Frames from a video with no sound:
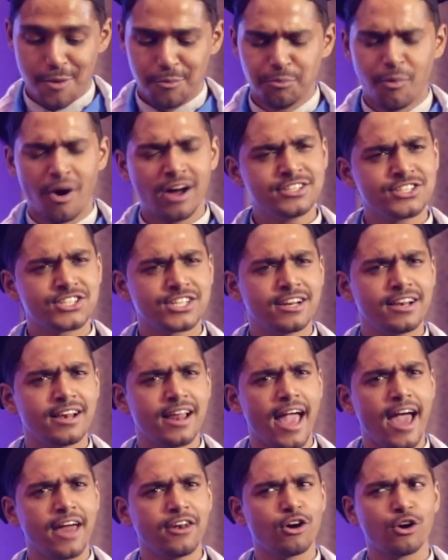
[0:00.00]
Manjil
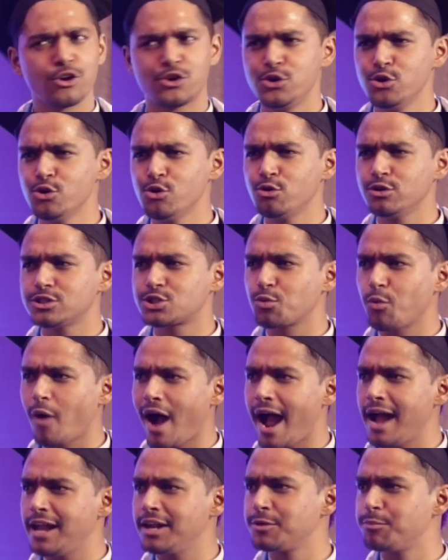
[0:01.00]
and a huge
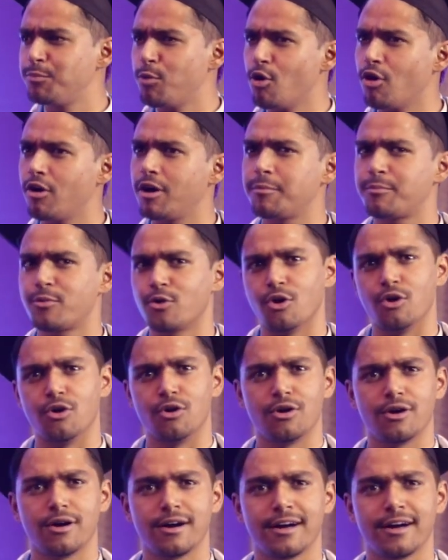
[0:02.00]
wild boar bro,